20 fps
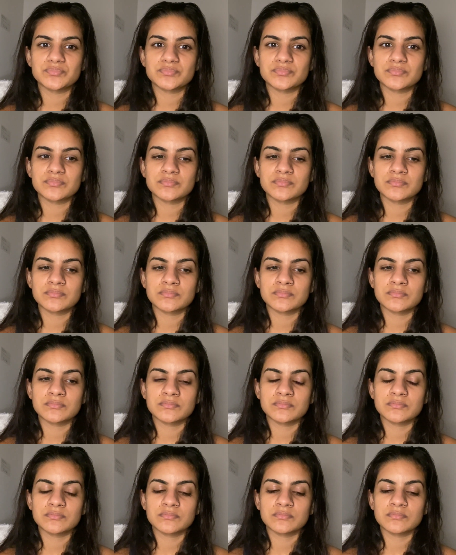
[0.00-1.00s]

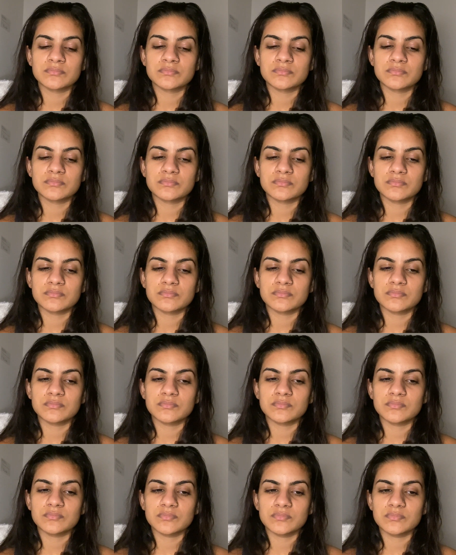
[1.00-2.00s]

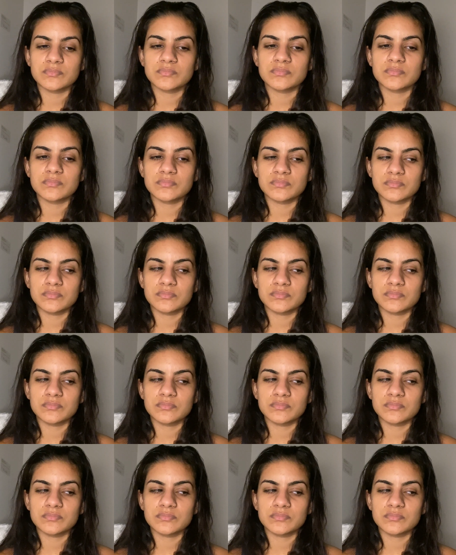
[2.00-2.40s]
Nobody speaks.